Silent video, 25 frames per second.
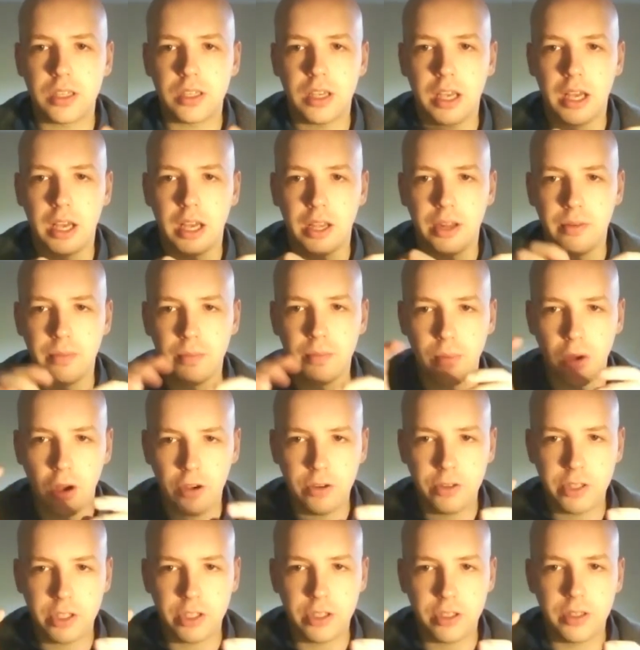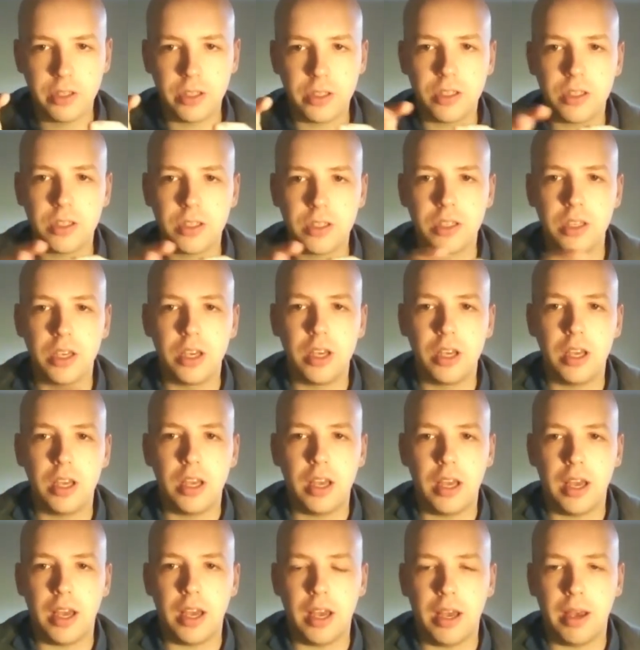and mountains,
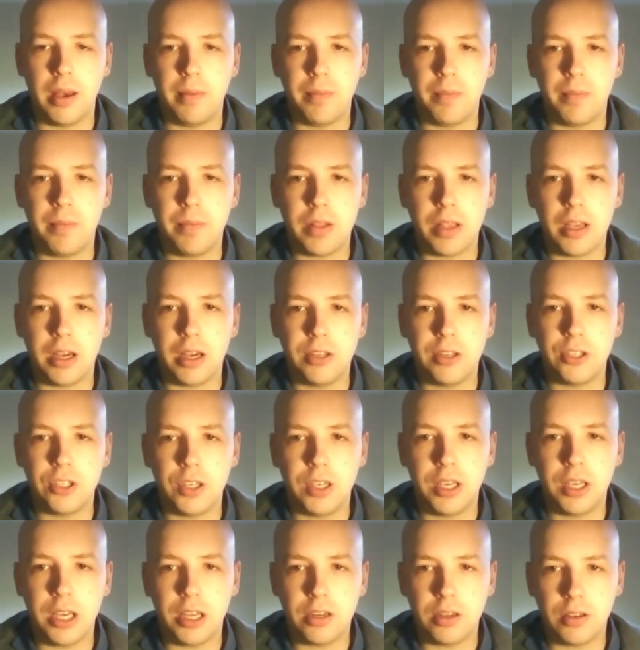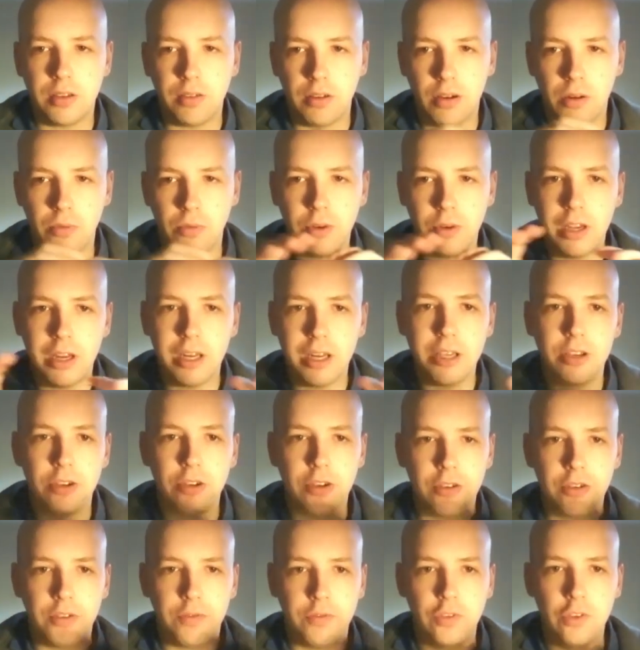and you get a really
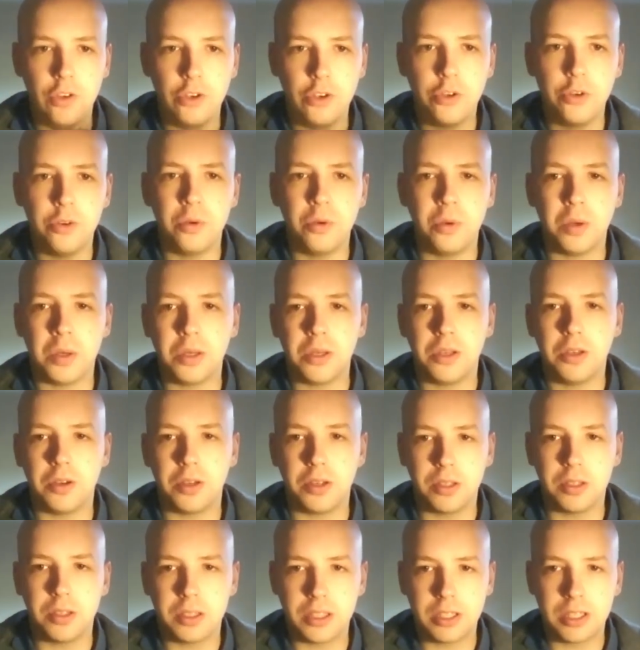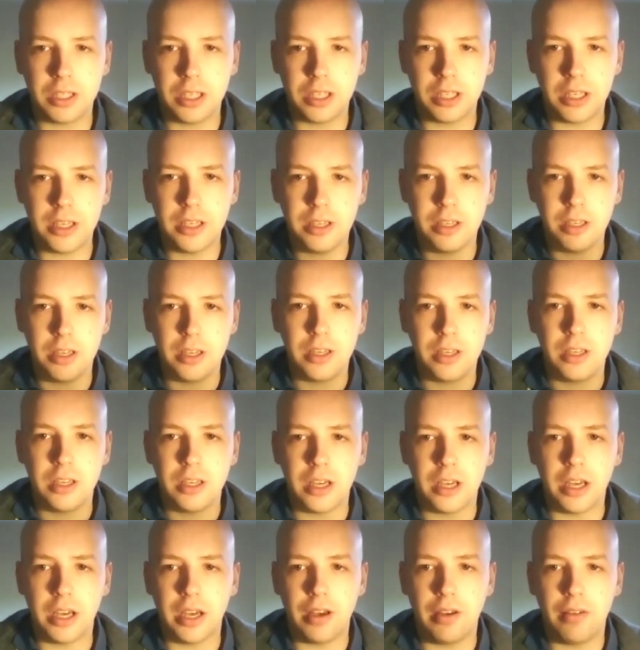good view. You can see
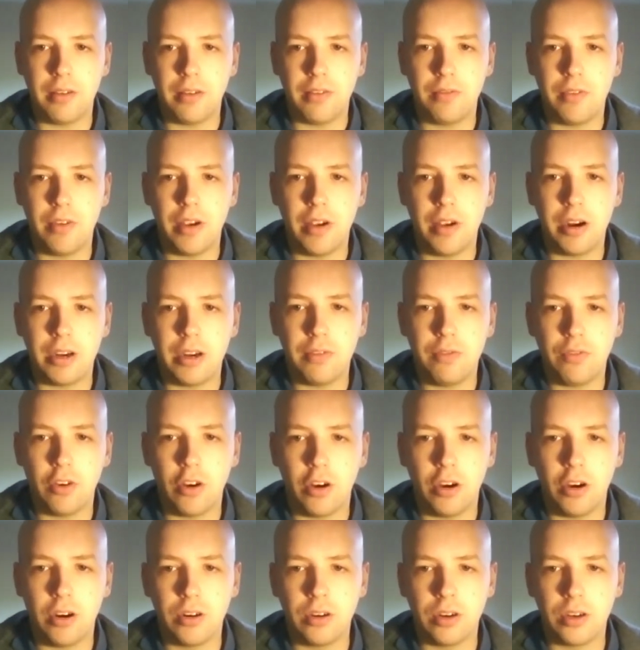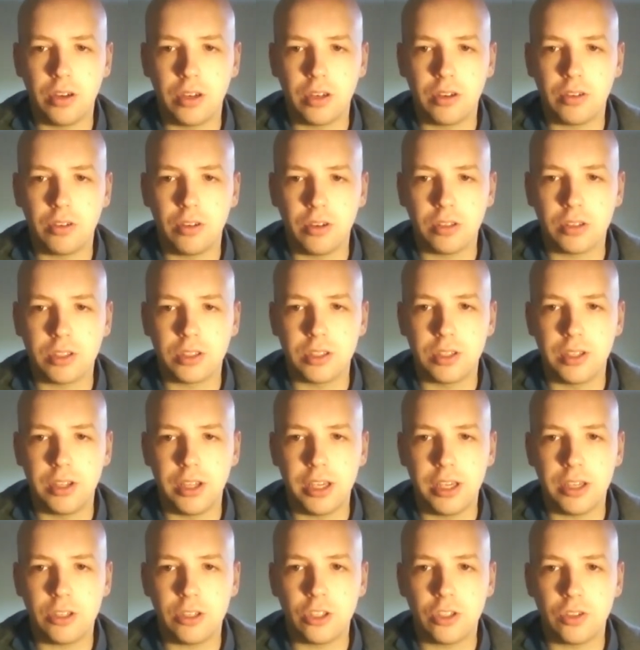very far across the
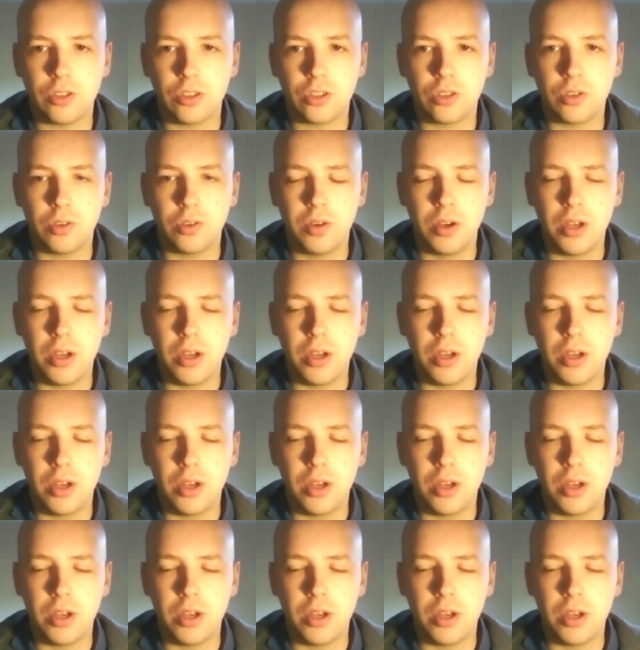nature. So